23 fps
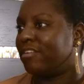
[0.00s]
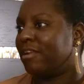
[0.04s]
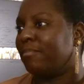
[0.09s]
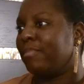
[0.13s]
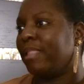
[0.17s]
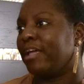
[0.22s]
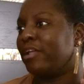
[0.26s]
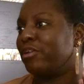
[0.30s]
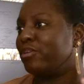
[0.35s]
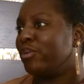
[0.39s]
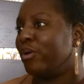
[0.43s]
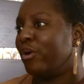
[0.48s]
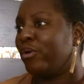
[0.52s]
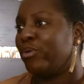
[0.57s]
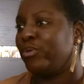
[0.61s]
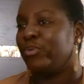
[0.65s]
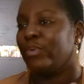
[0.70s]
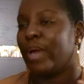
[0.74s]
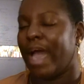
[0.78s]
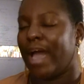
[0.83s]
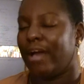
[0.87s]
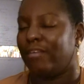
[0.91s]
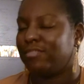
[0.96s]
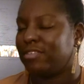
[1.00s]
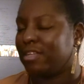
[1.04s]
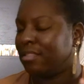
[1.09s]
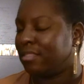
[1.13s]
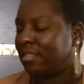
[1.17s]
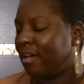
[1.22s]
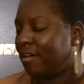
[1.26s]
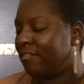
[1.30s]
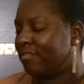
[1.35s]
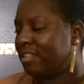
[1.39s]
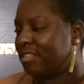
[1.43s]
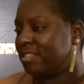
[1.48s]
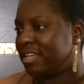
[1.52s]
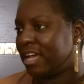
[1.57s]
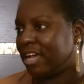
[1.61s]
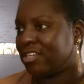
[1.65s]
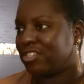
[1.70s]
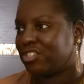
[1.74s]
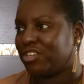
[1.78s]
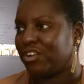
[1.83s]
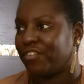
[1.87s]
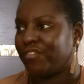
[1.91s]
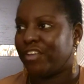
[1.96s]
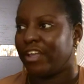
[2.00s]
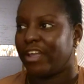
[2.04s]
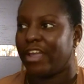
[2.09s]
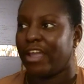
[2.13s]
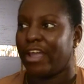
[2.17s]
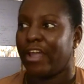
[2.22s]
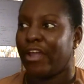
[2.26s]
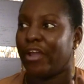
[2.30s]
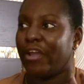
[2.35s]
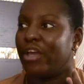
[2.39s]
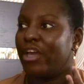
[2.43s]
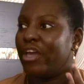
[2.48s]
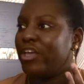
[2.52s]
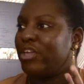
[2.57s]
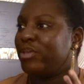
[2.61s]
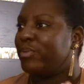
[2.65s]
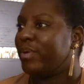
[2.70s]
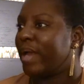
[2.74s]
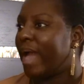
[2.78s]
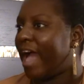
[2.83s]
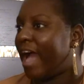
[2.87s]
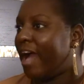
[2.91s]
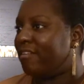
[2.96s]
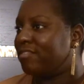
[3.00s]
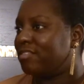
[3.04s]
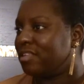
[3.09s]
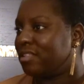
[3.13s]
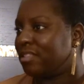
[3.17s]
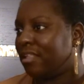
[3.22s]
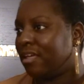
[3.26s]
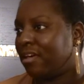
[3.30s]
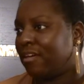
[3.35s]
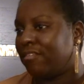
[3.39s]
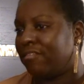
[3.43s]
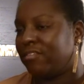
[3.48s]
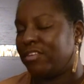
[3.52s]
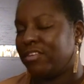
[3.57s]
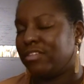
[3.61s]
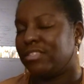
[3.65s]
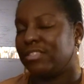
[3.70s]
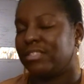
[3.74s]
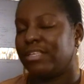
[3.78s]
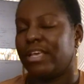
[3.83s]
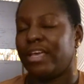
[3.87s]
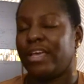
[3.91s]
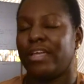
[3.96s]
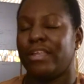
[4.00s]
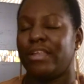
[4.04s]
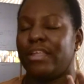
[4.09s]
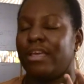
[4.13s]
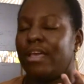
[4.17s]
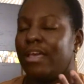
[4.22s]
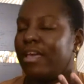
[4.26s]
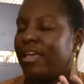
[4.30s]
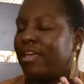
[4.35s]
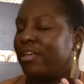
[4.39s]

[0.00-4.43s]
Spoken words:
and I'm like, no, you have to love the texture of your hair. You have to love your skin.